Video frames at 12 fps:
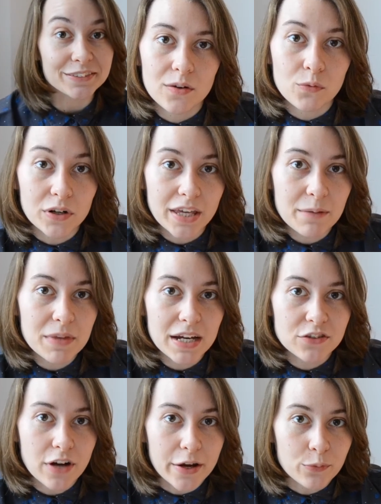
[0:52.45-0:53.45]
One game that I
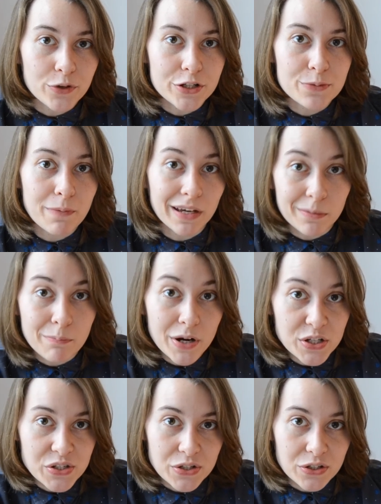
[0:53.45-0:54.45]
tried works by
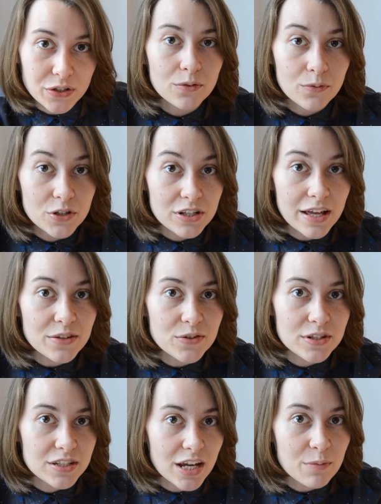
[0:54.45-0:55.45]
Parser, which allows you
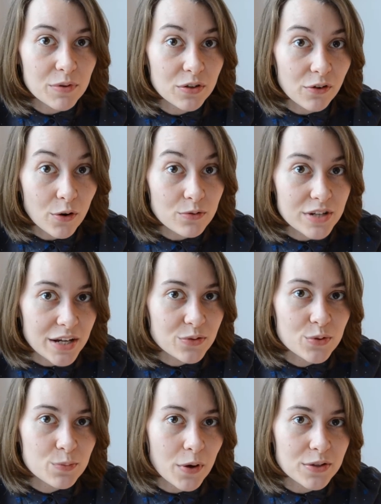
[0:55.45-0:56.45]
to type in your own text
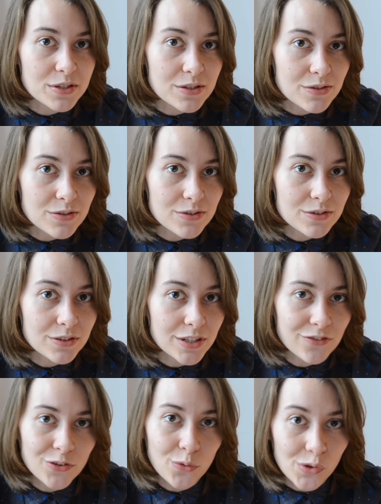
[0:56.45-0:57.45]
responses,
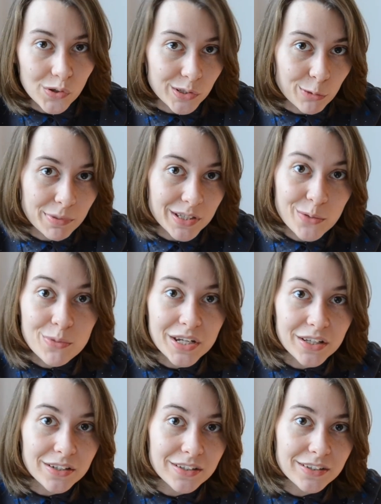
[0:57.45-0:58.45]
even though they're a little bit
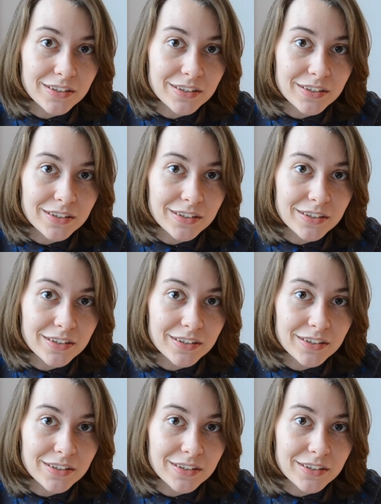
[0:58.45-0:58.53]
limited